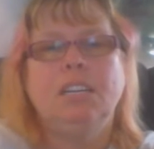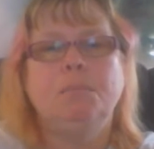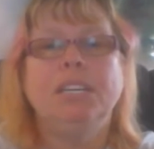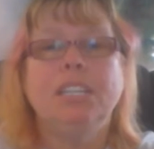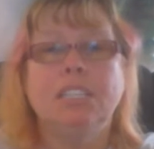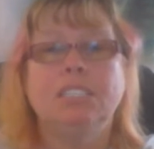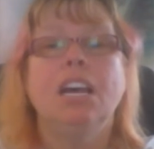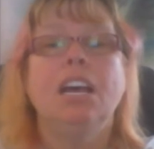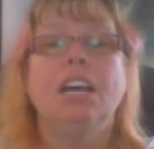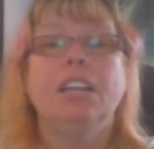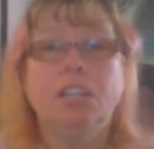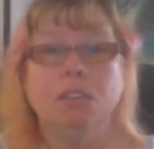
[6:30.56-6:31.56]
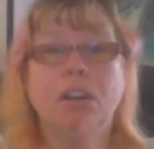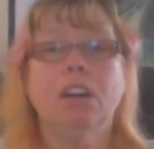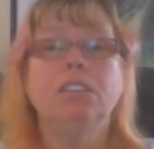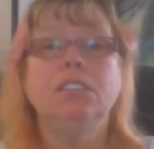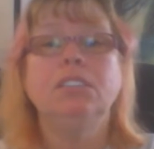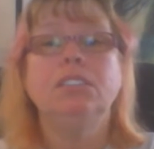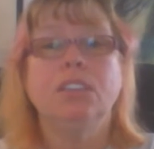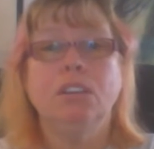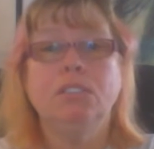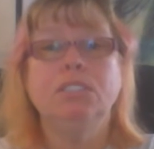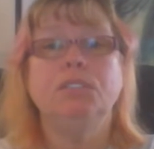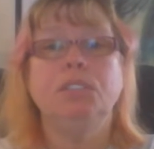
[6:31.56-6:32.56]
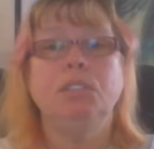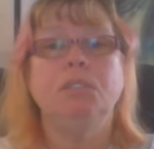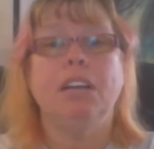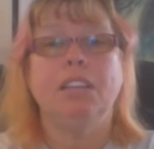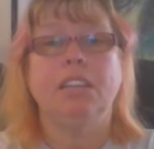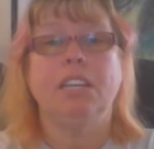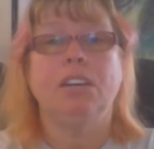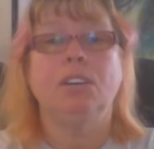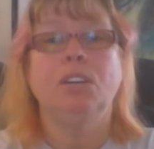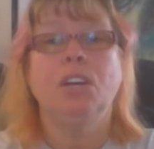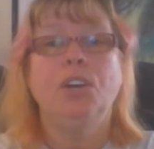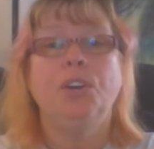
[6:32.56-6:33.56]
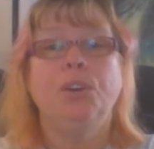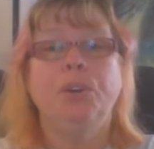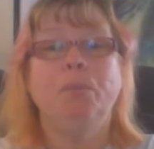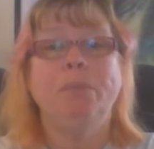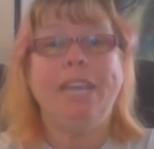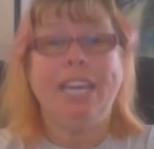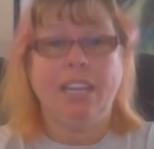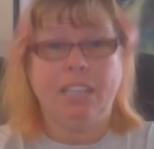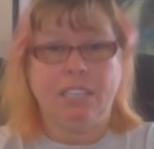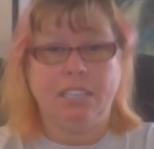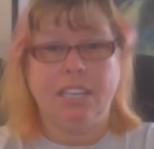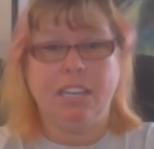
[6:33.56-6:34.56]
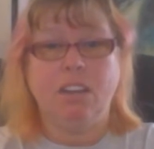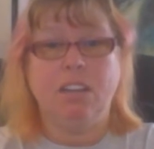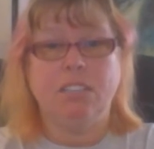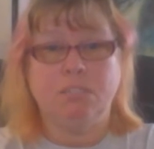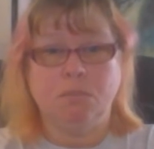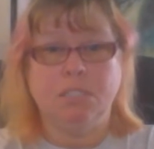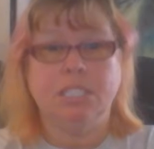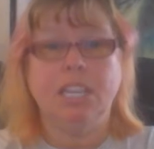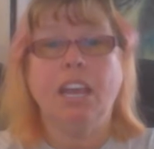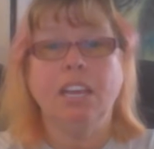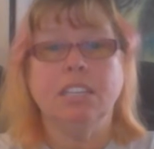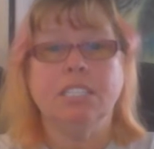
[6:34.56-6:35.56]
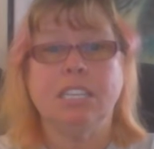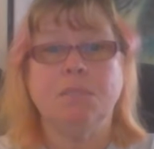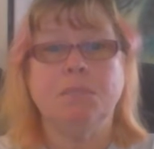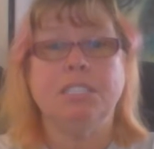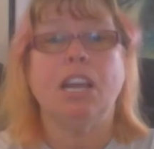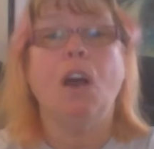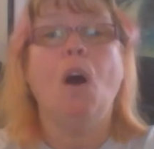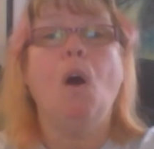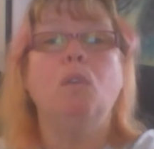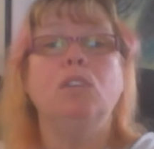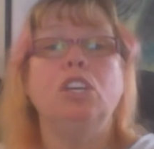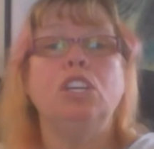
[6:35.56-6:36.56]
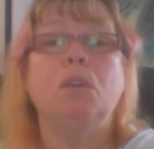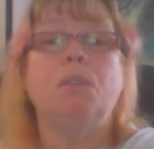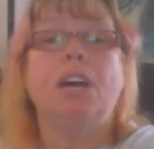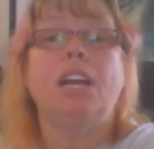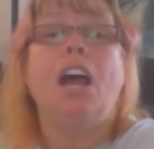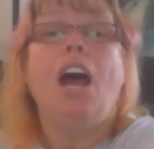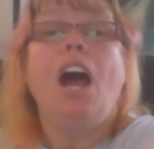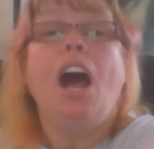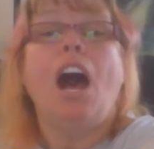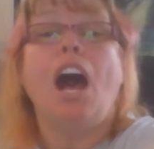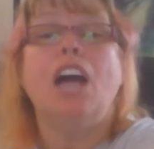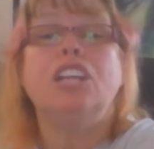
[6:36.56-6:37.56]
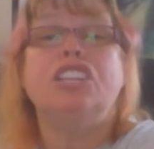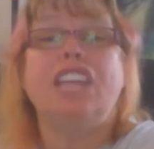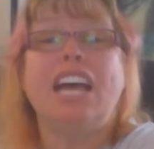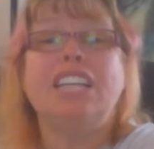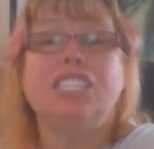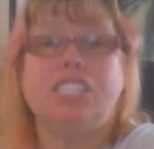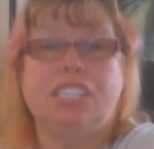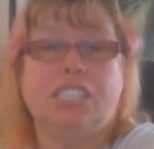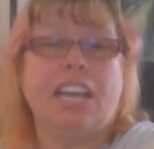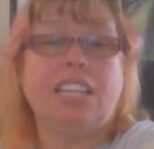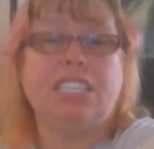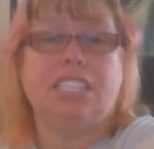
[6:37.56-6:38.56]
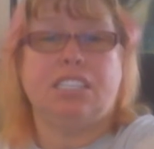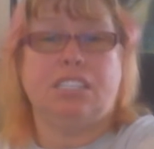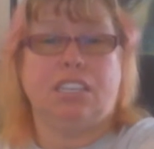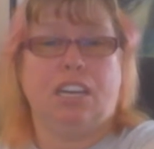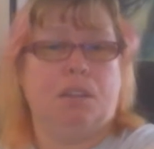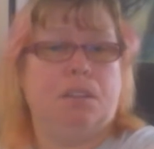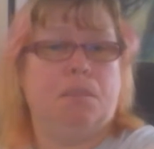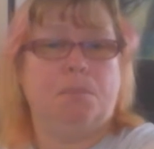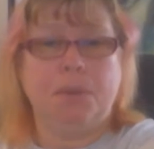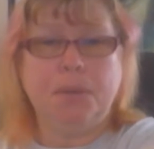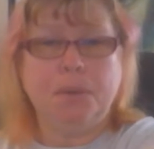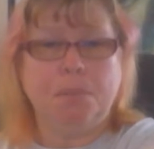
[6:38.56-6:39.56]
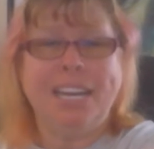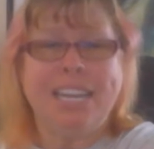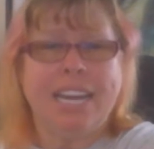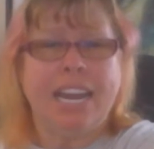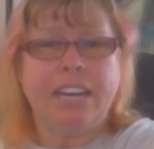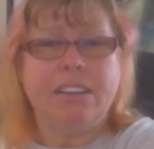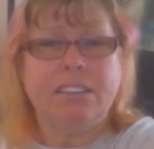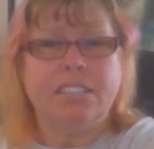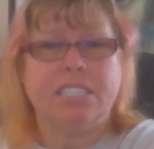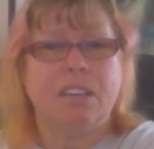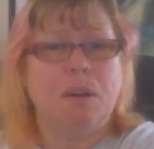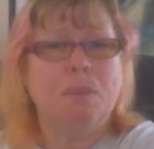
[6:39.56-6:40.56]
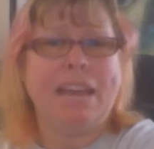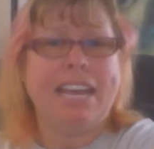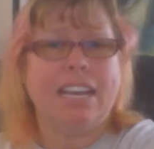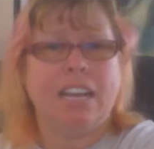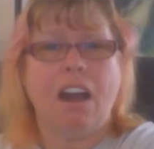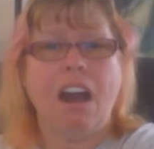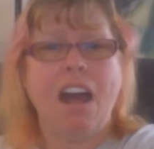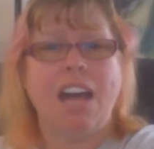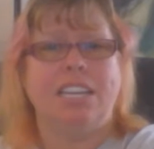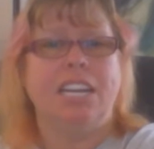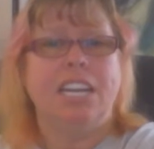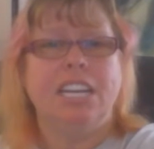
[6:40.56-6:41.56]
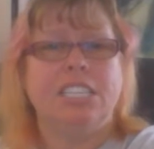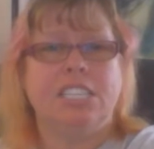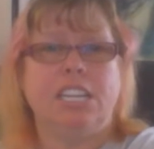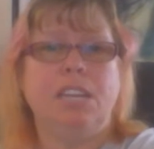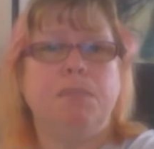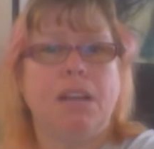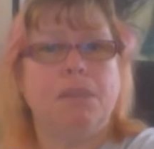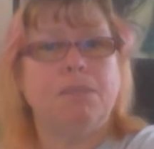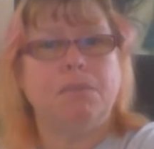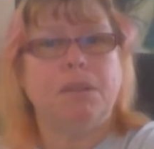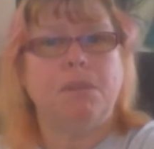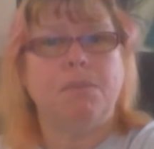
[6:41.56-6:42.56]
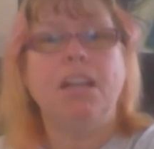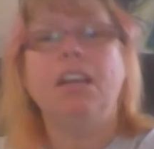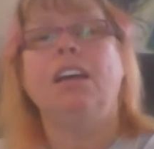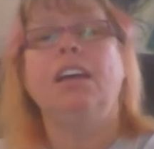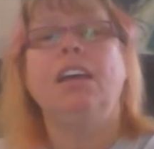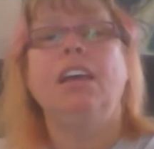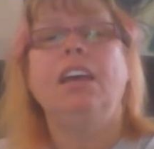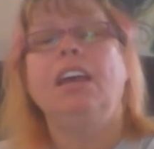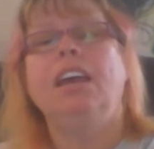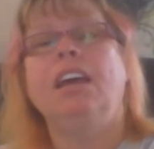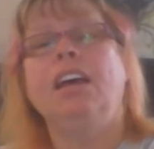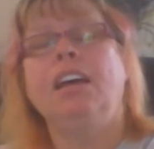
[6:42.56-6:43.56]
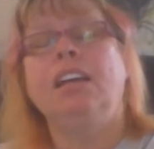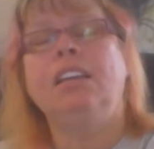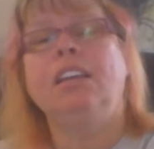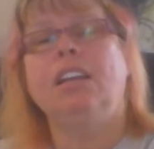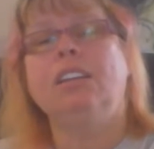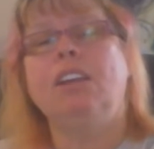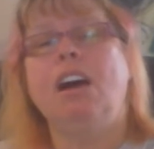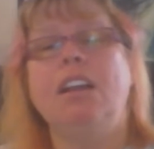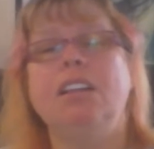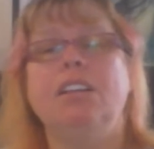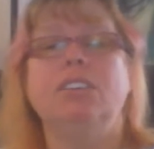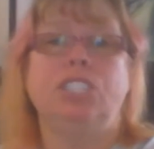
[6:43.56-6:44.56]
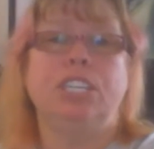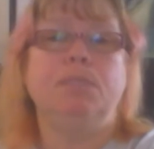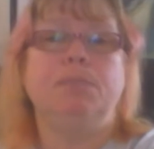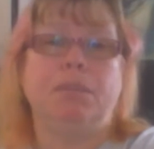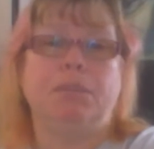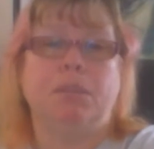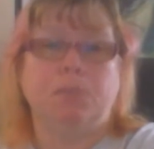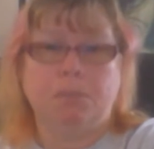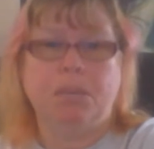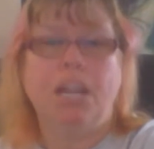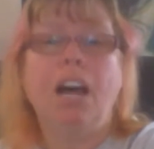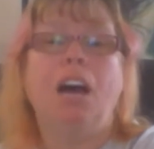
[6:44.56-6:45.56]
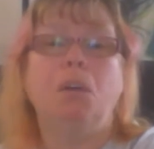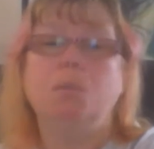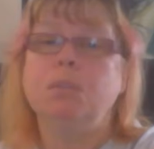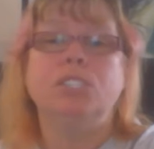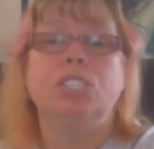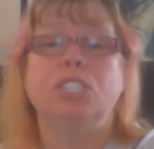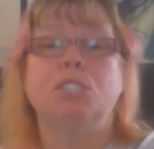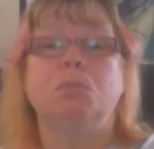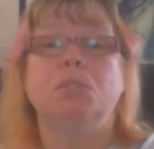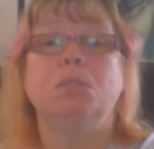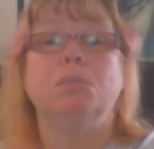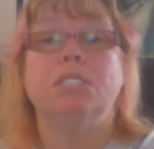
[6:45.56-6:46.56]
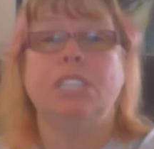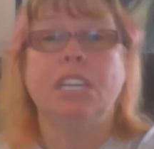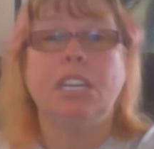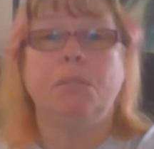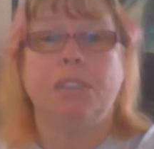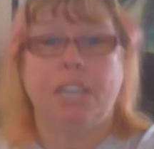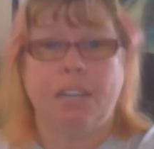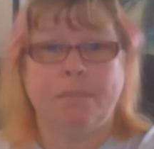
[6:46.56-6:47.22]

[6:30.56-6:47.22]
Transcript: Because there are those of you out there who may get on one day and see me and say, oh, you know what? That's ooh, Penny Harris. Oh my God, she blah blah blah blah. And a lot of those she blah blah blah blah were just rumors anyway.